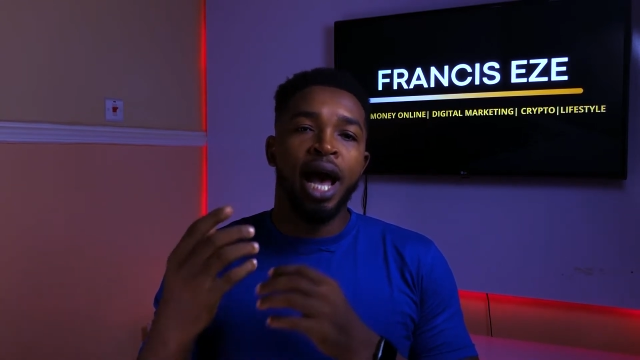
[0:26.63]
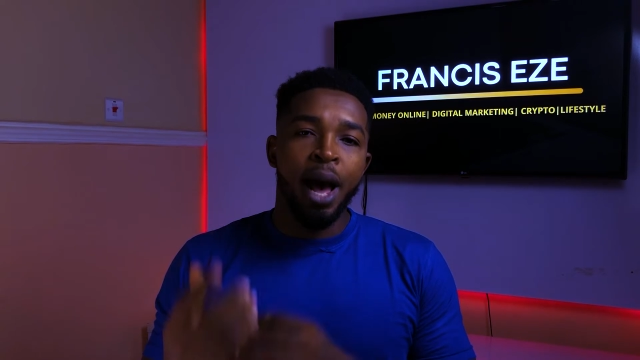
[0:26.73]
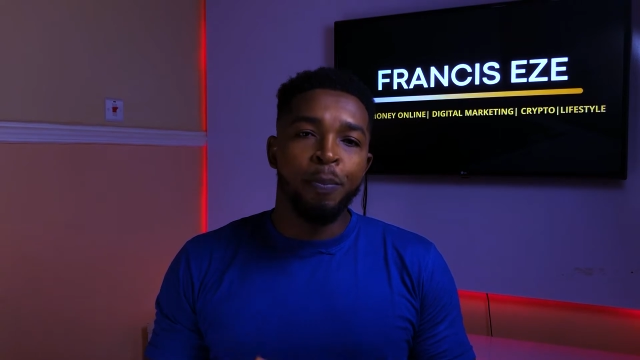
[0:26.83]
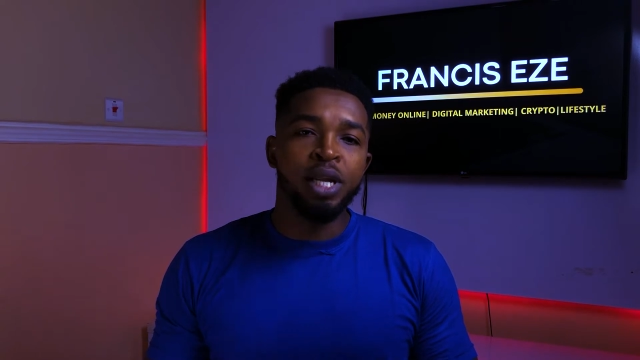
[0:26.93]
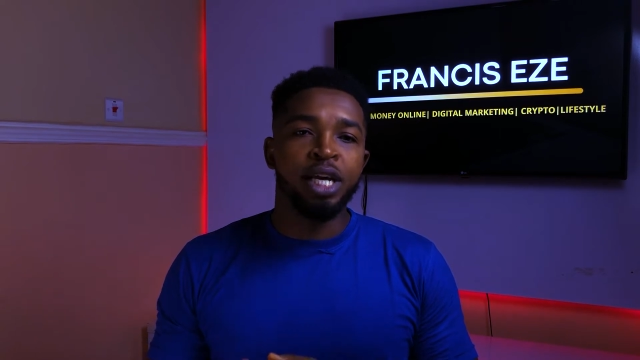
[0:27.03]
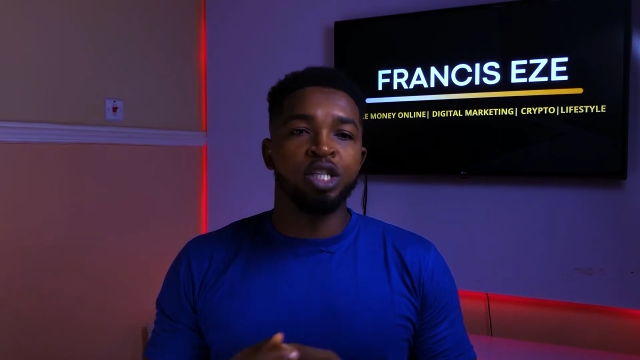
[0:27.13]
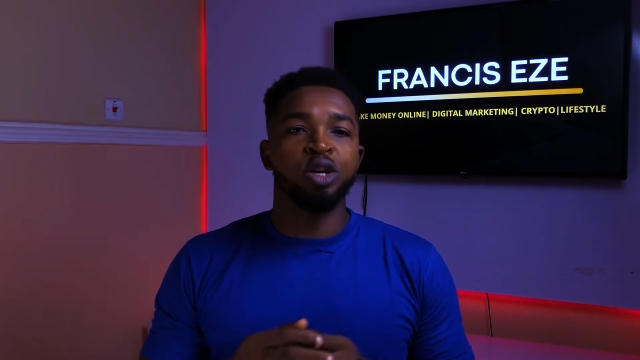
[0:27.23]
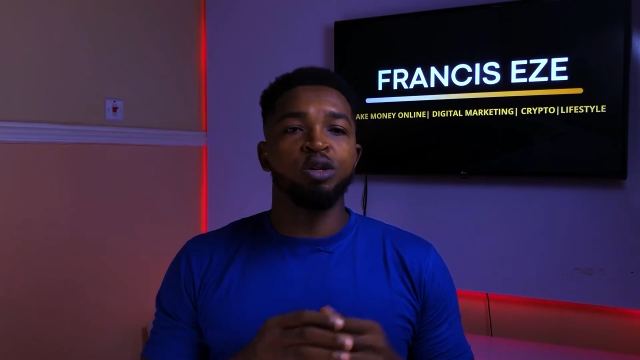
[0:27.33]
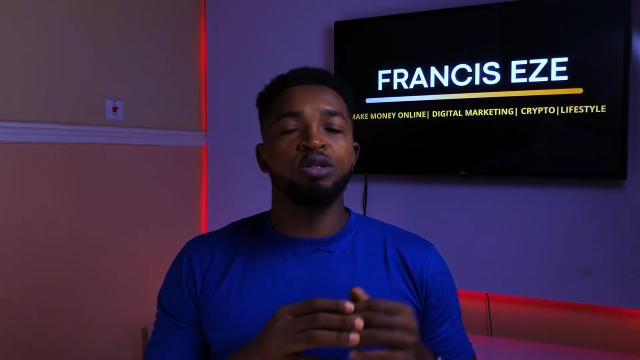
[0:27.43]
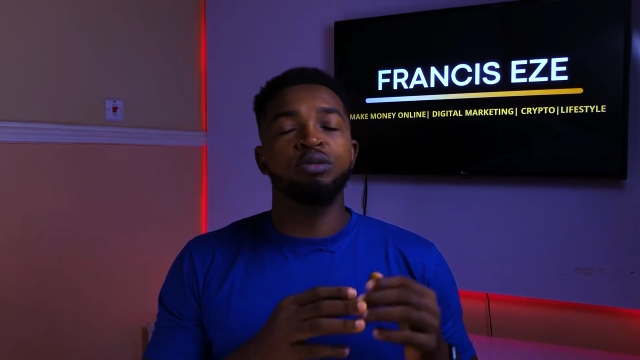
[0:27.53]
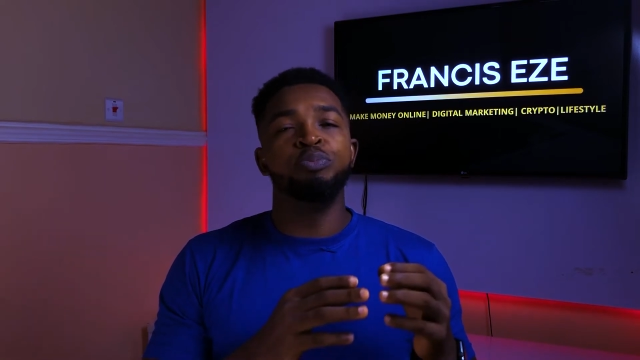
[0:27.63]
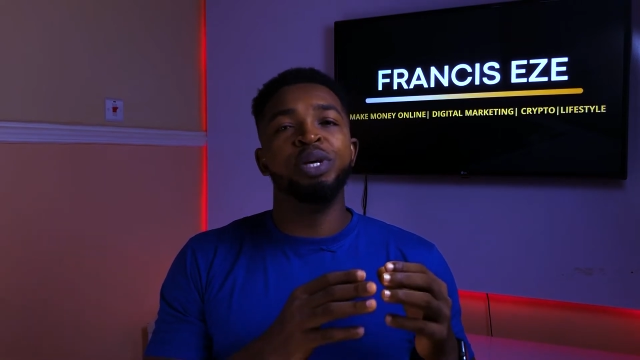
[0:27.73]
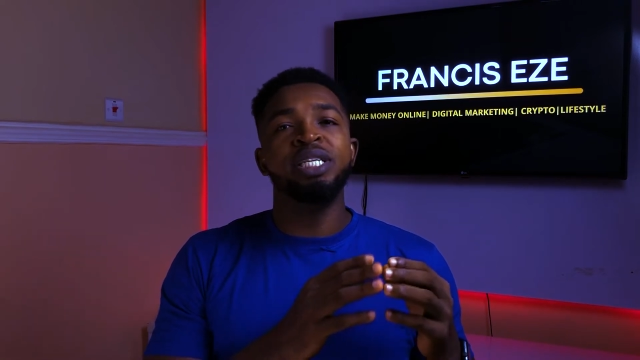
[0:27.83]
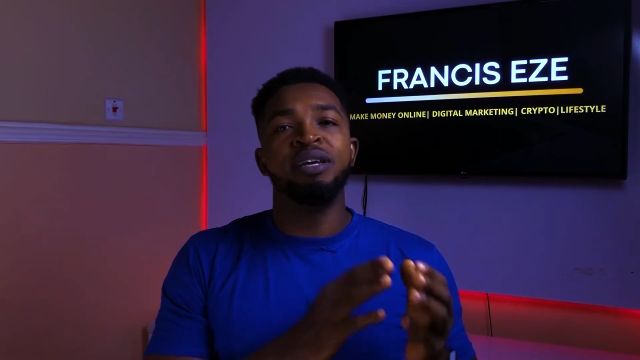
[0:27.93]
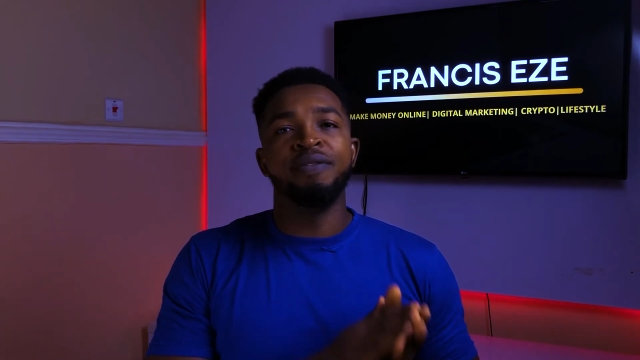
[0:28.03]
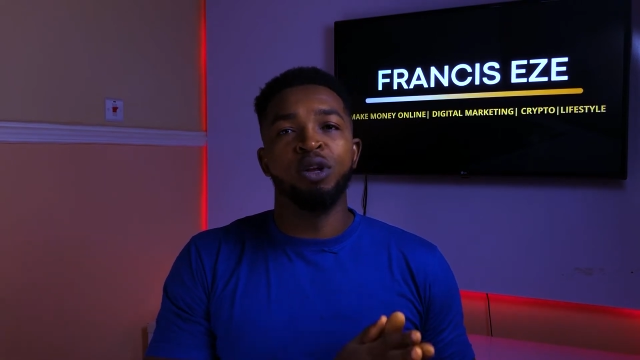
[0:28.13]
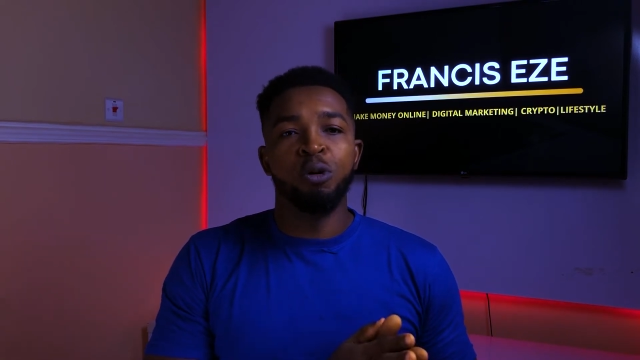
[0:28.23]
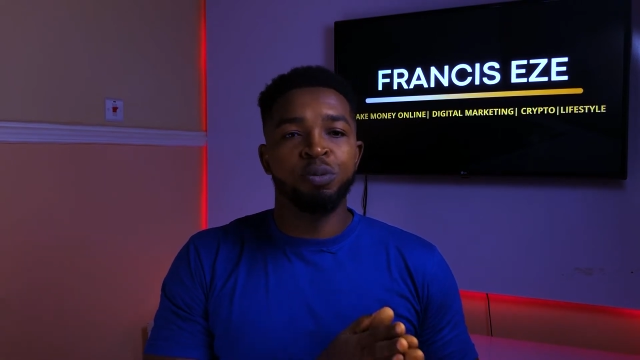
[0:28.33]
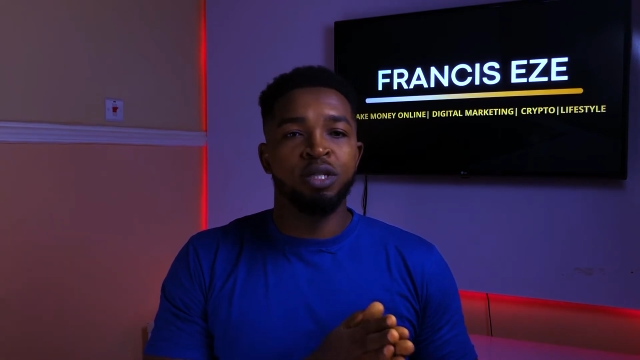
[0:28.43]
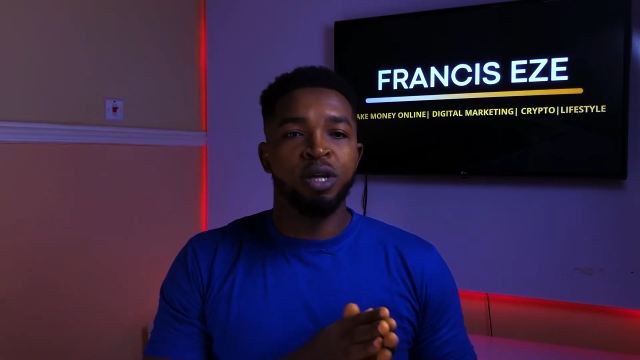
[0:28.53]
applications being
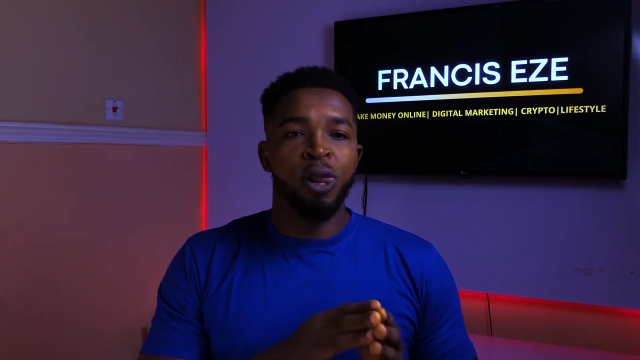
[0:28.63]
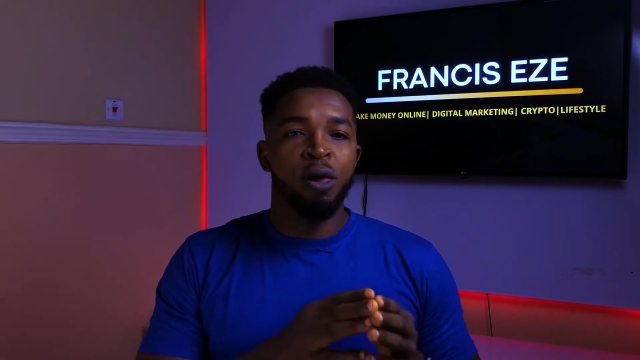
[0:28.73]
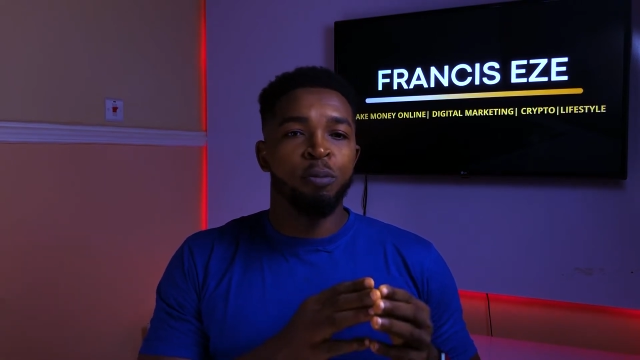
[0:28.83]
developed